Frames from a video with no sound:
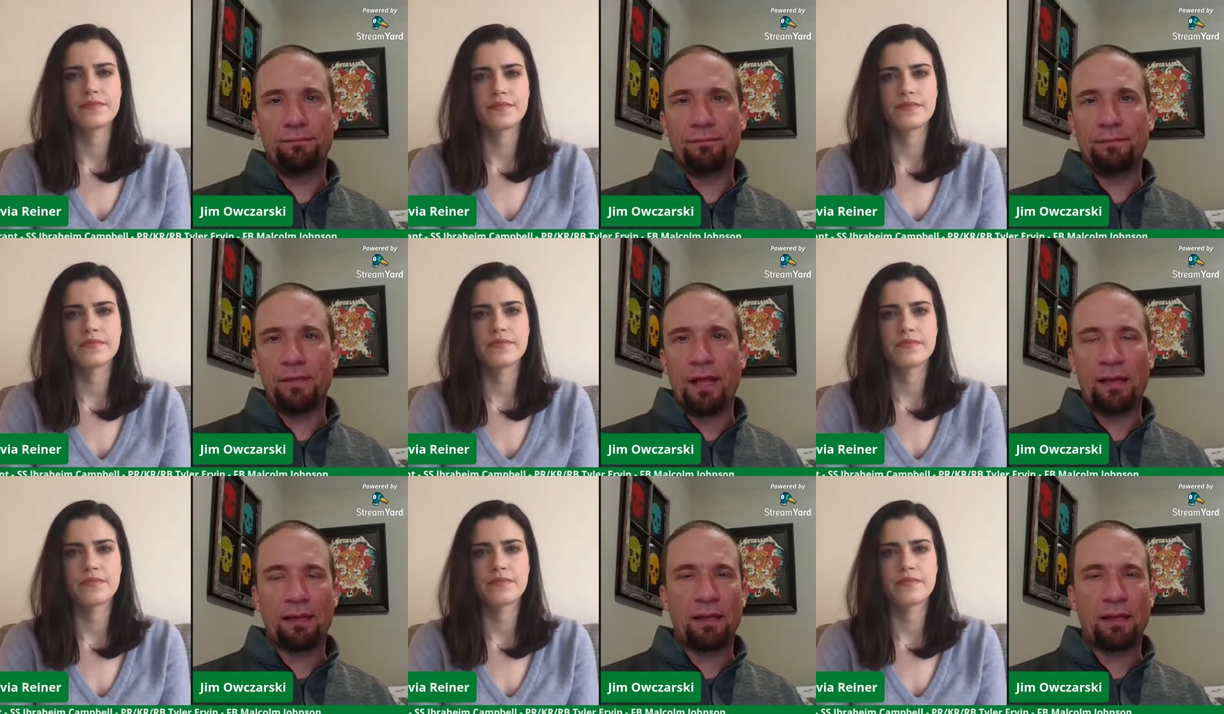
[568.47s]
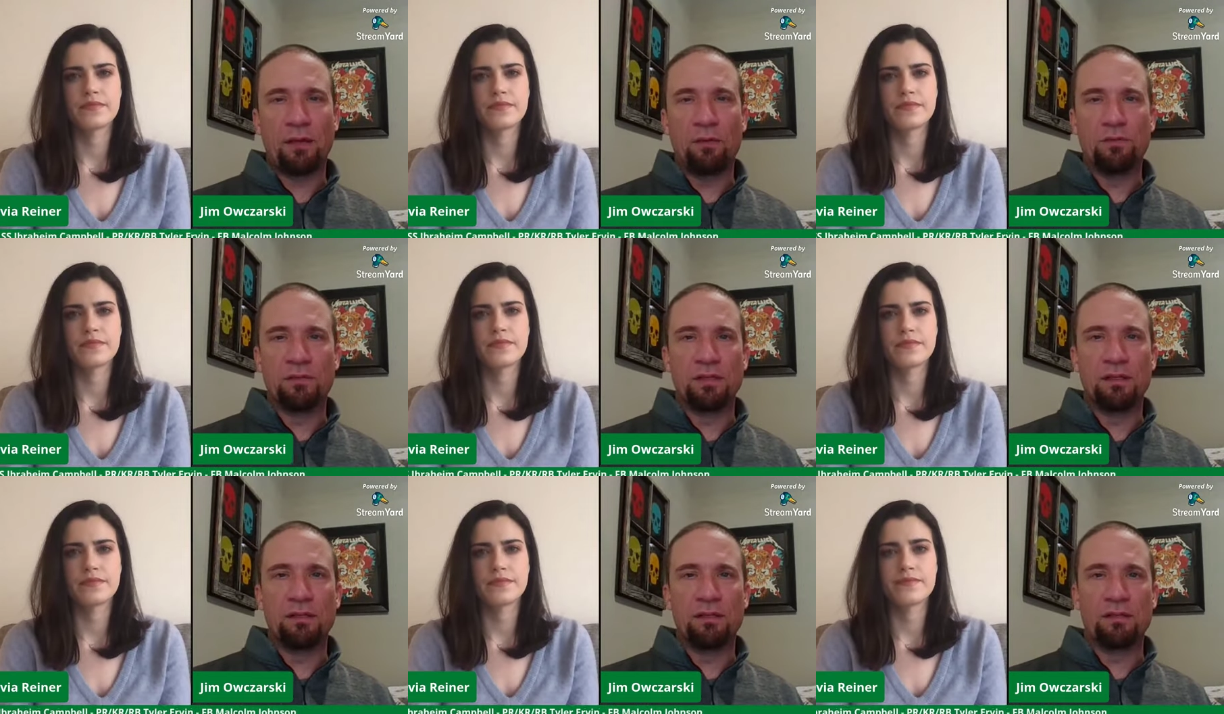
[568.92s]
Speaker 1: not that he
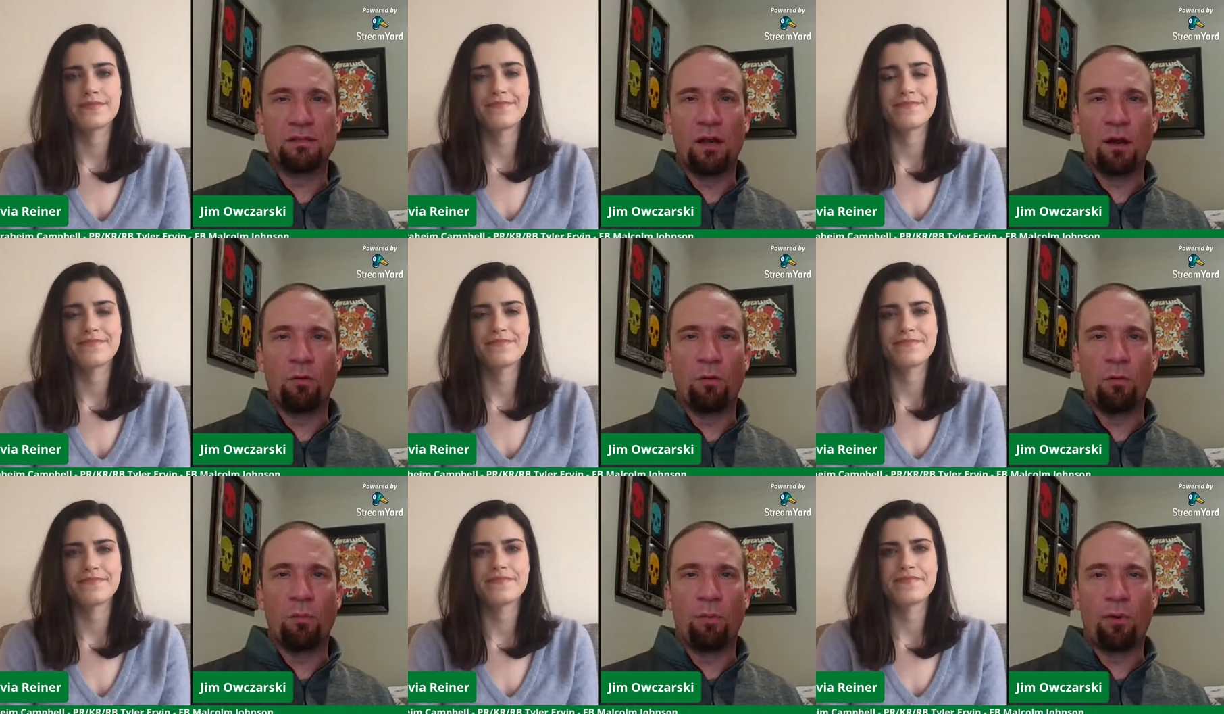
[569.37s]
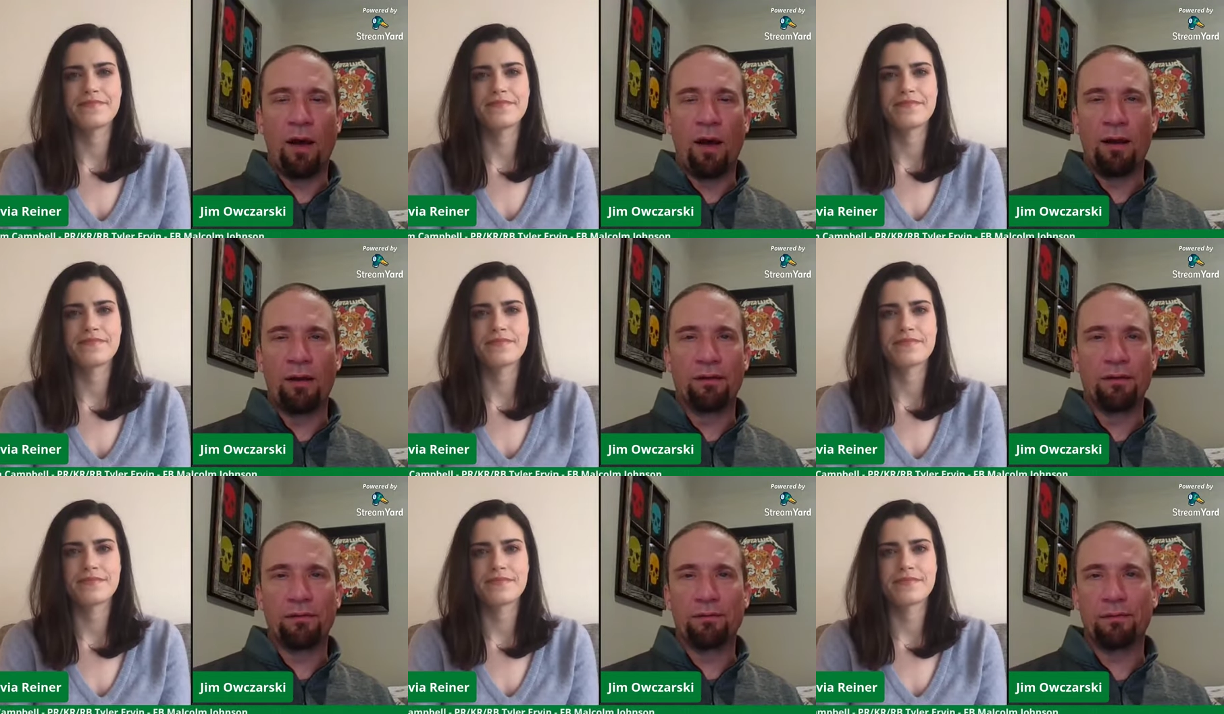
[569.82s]
was a desirable
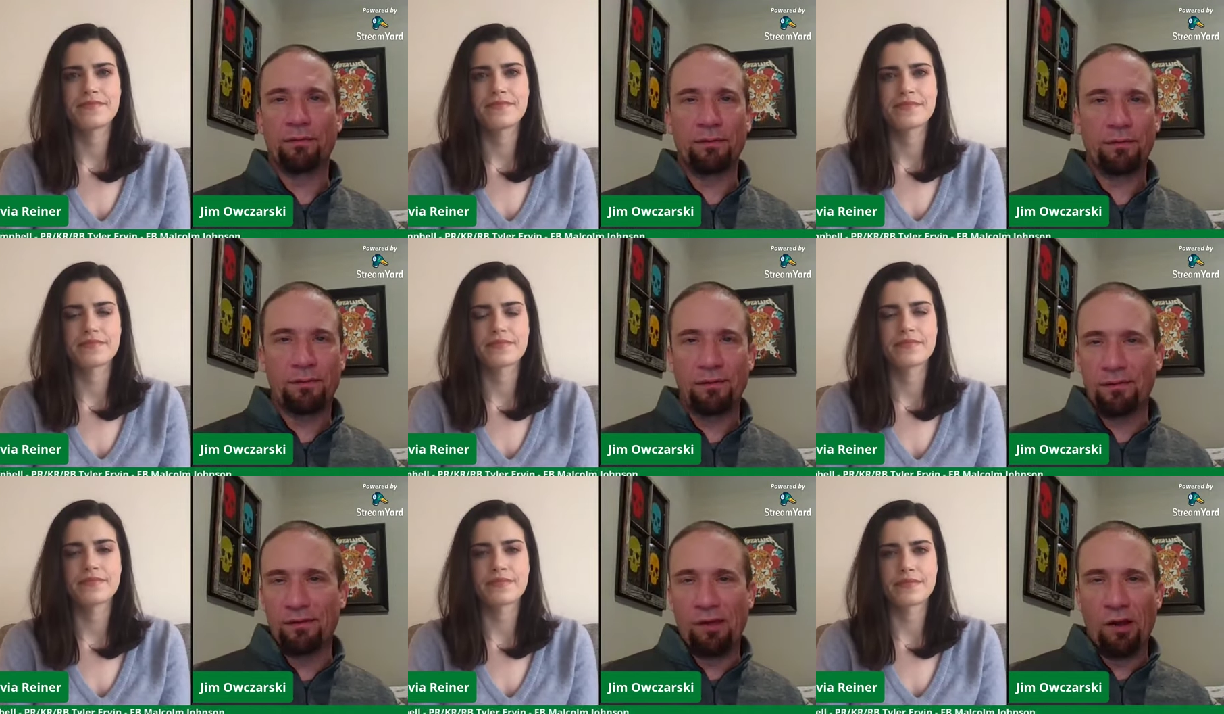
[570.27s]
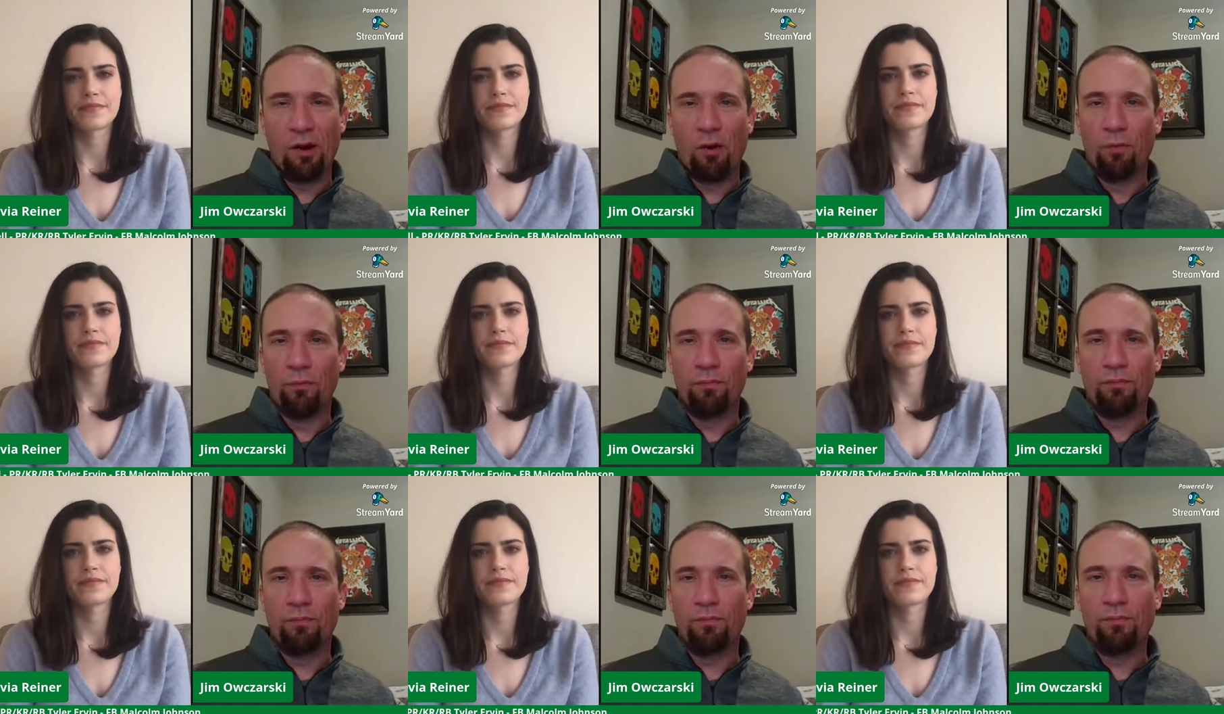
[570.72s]
product, you
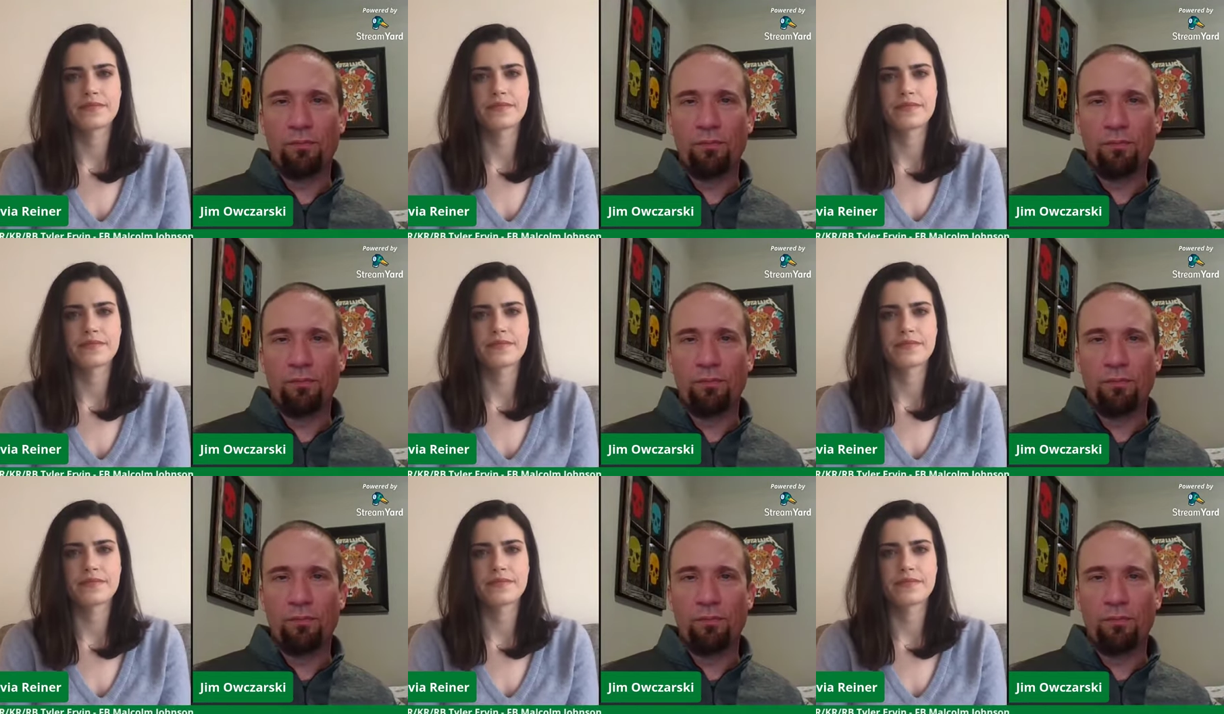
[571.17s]
know,